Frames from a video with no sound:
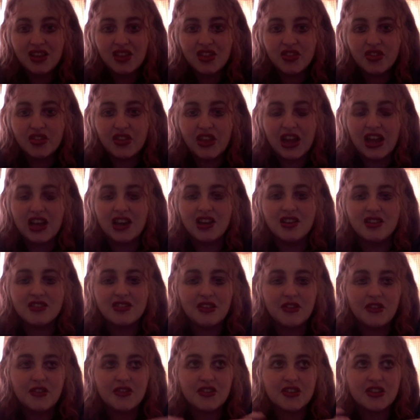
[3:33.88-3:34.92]
that looks
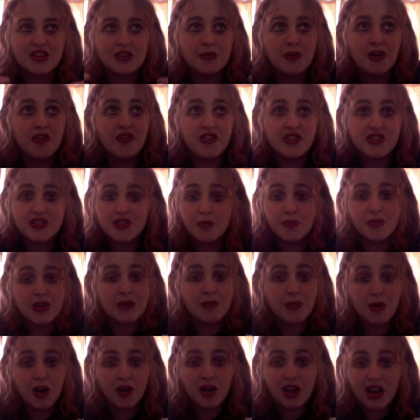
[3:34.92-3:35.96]
like they've just come out of a zombie
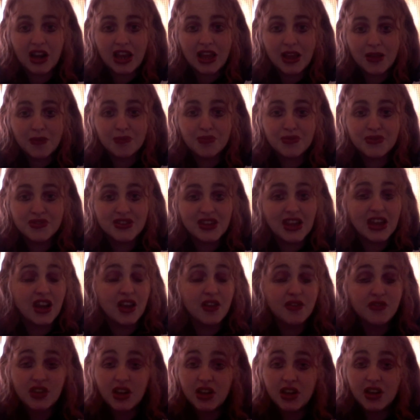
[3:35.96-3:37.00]
apocalypse, then
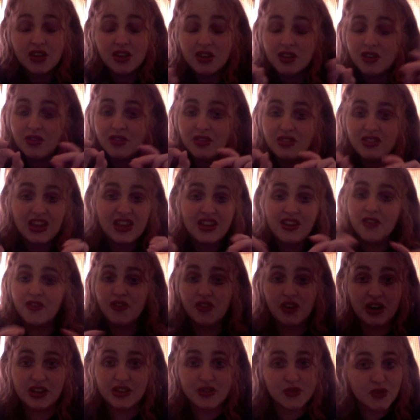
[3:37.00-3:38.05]
I've got
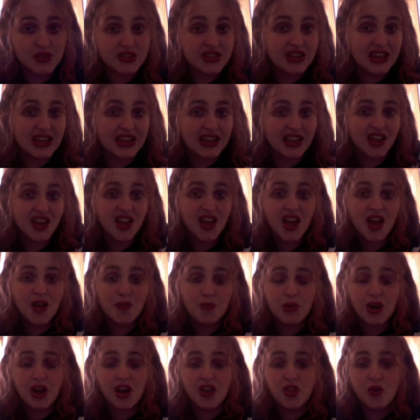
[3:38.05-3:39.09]
it to a T.
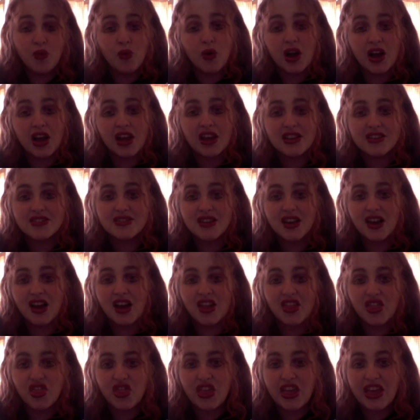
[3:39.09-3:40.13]
But otherwise,
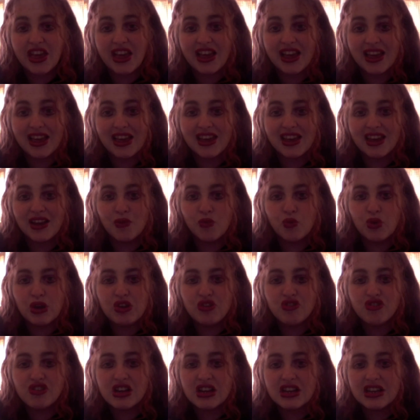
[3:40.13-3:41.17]
I think we
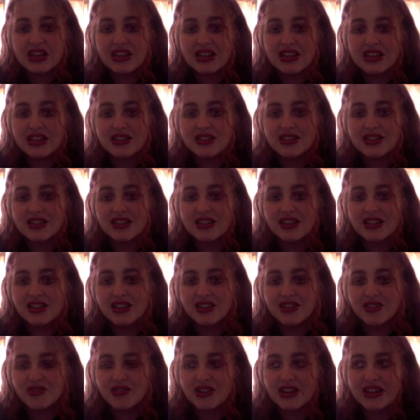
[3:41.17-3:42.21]
really need to
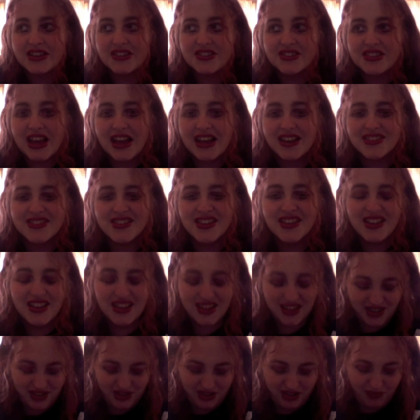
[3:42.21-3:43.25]
reassess.
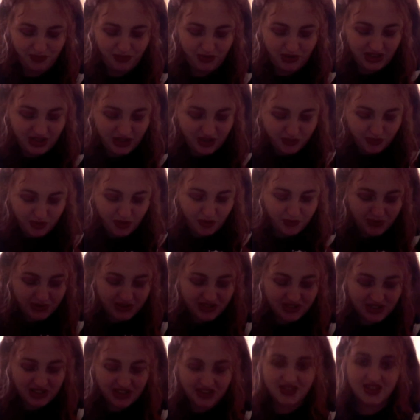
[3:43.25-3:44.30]
Pretty good as well with my
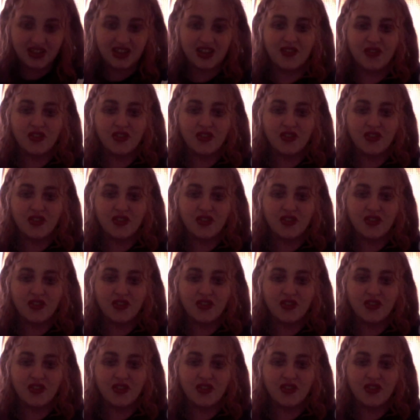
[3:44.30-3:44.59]
t-shirt, like I've